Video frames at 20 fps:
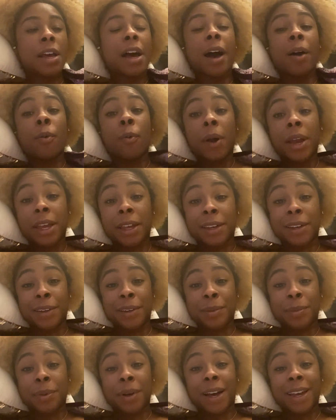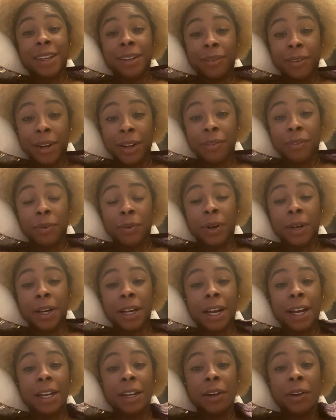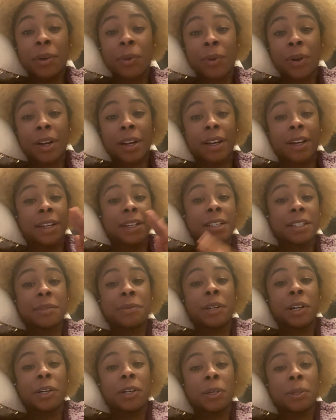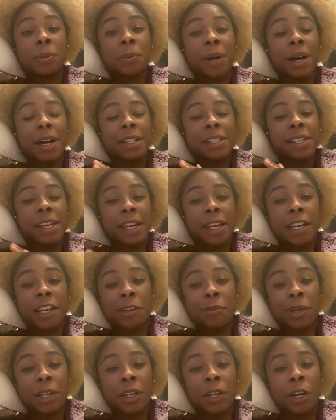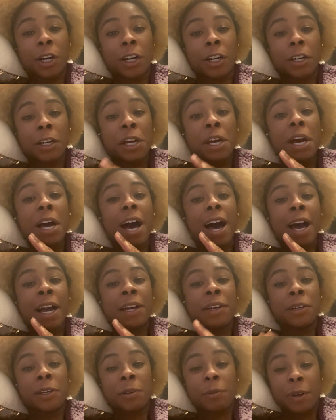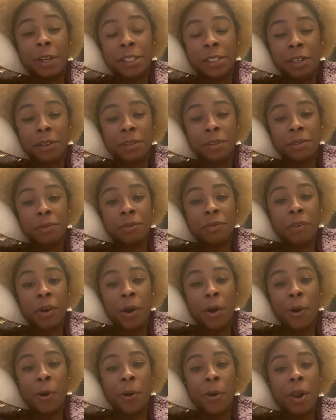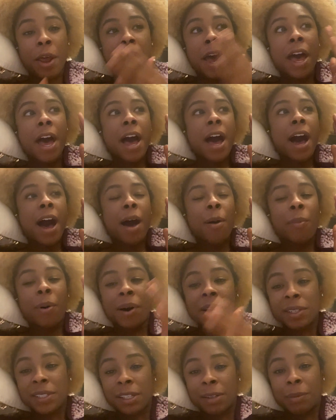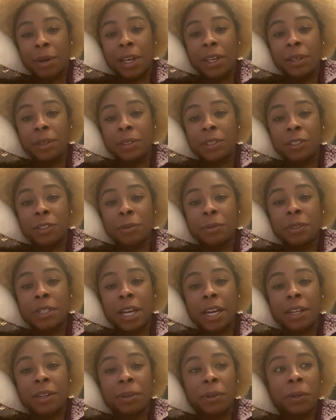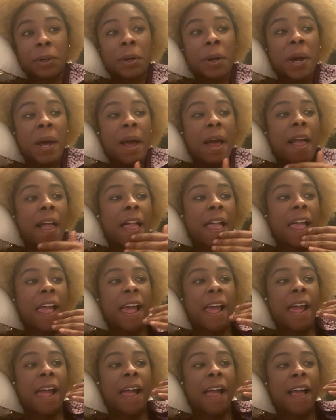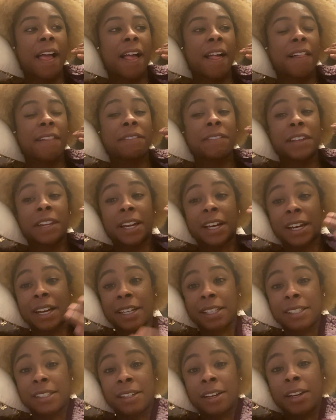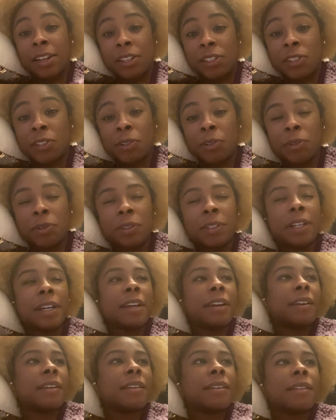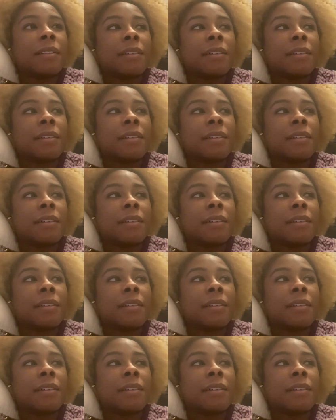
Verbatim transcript: I wake up, I get ready for work, I go to work, I come home, I take care of my dog, I cook myself some food, I post on my YouTube channel, then I gotta study too, like